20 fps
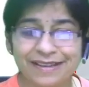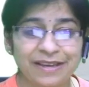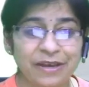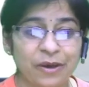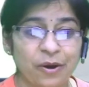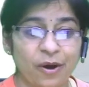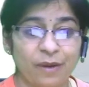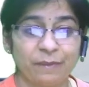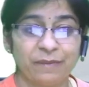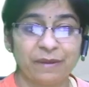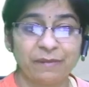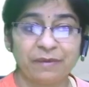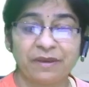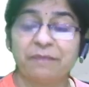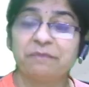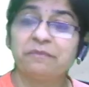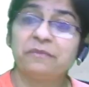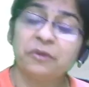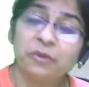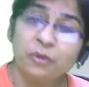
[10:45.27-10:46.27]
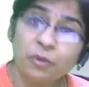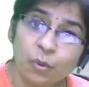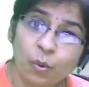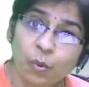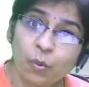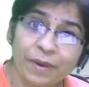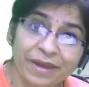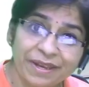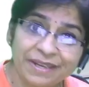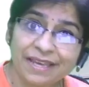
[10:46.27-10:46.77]
Or maybe no
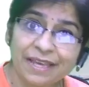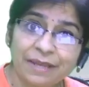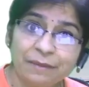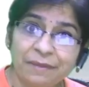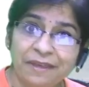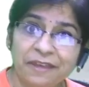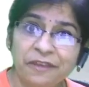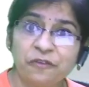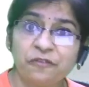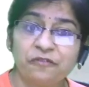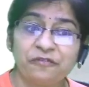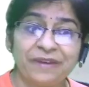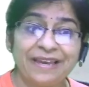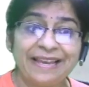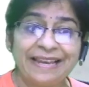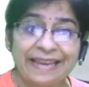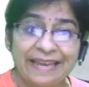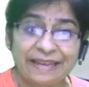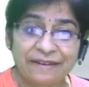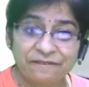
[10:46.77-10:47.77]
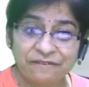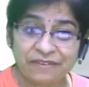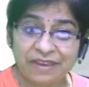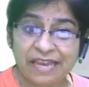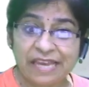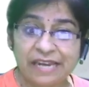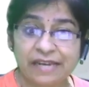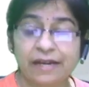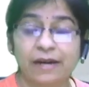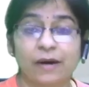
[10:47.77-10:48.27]
one can make you feel
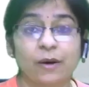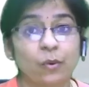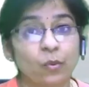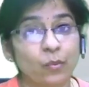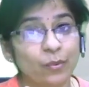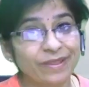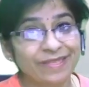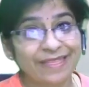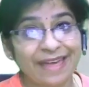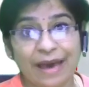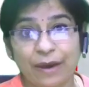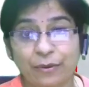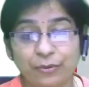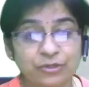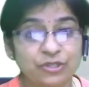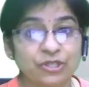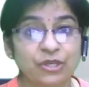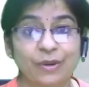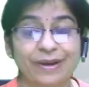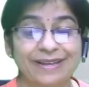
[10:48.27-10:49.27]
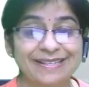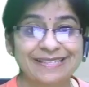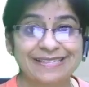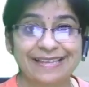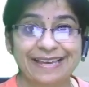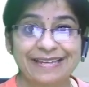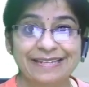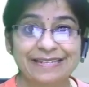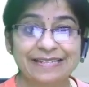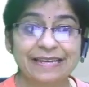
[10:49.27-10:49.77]
inferior without your
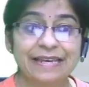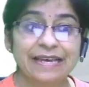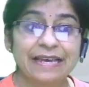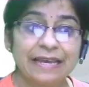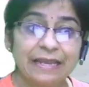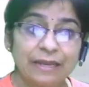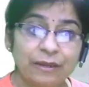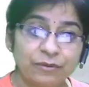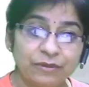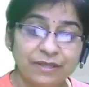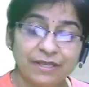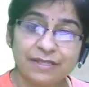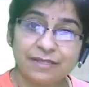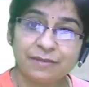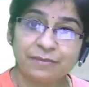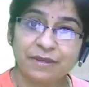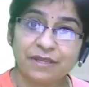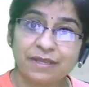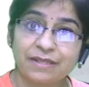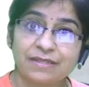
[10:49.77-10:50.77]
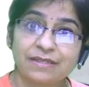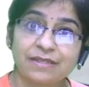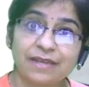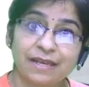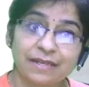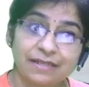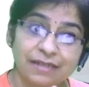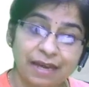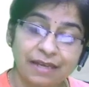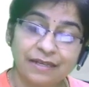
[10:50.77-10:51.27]
consent. Now, this means
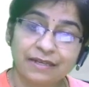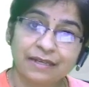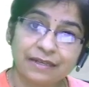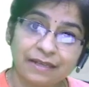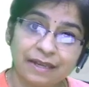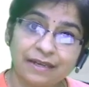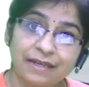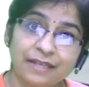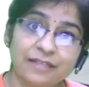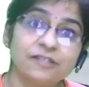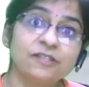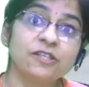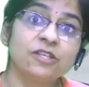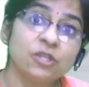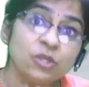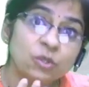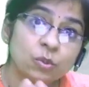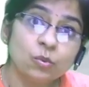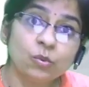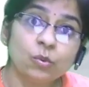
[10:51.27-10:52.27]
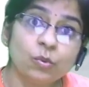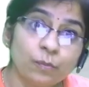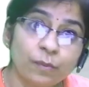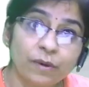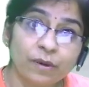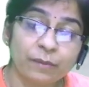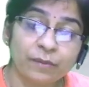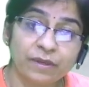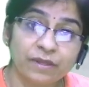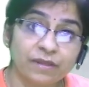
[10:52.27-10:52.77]
that until and unless you
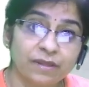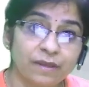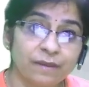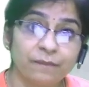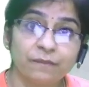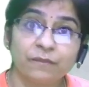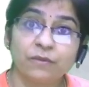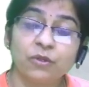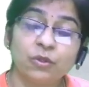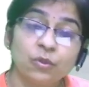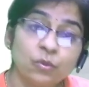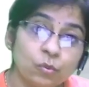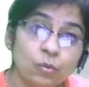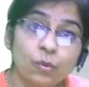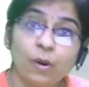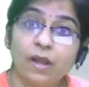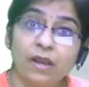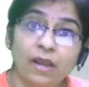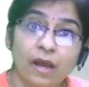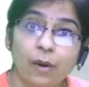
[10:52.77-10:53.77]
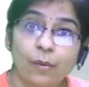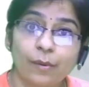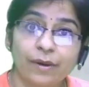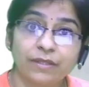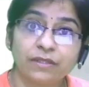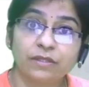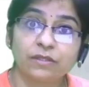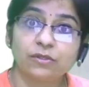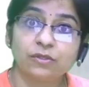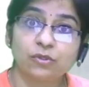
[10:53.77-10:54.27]
permit them, you allow
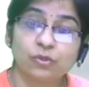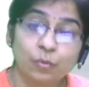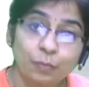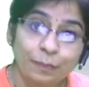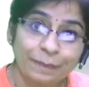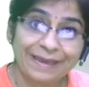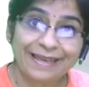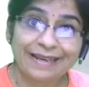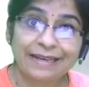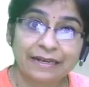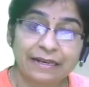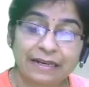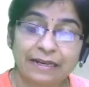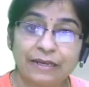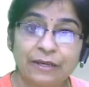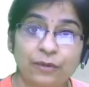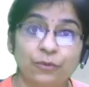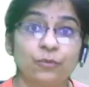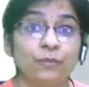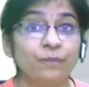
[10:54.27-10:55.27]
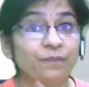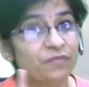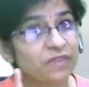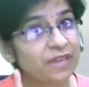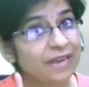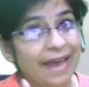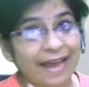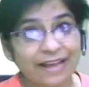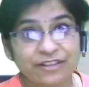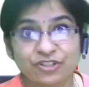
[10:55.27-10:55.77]
others to belittle you,
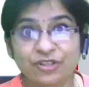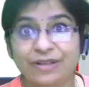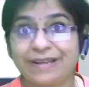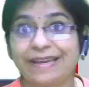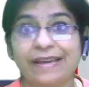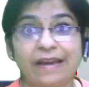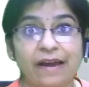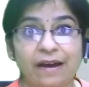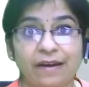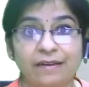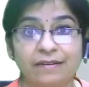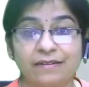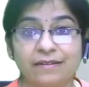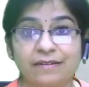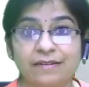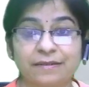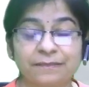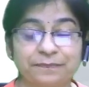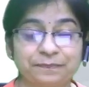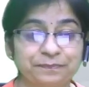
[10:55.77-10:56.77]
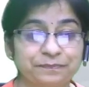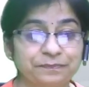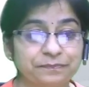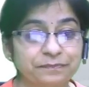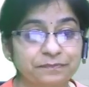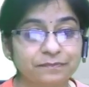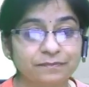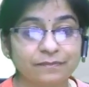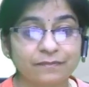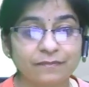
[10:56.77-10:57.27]
they actually can't.
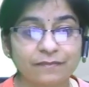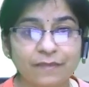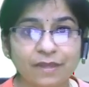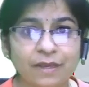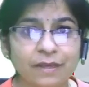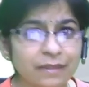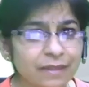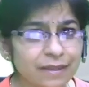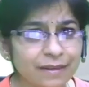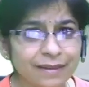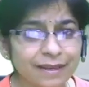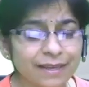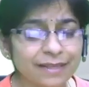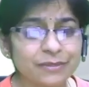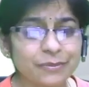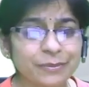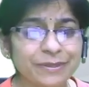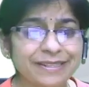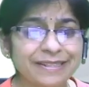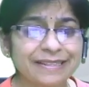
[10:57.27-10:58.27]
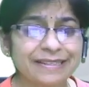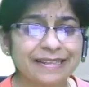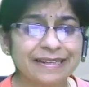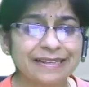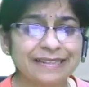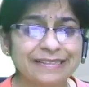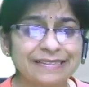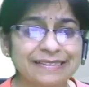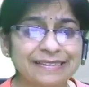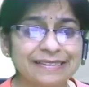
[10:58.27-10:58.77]
The next word in the
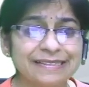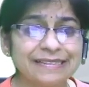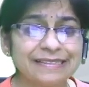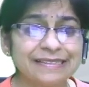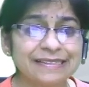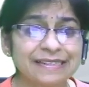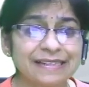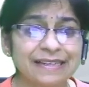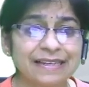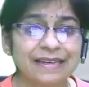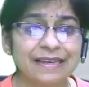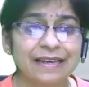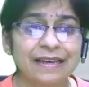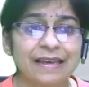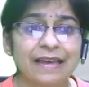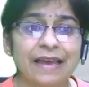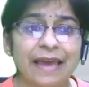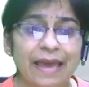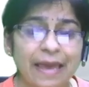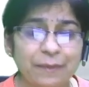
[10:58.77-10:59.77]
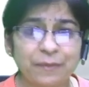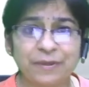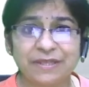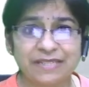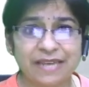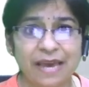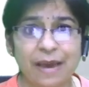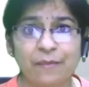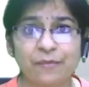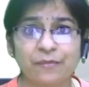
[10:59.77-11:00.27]
list is
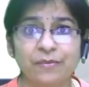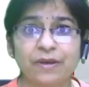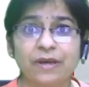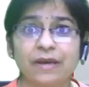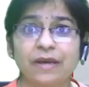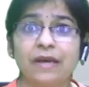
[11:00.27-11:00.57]
epitaph.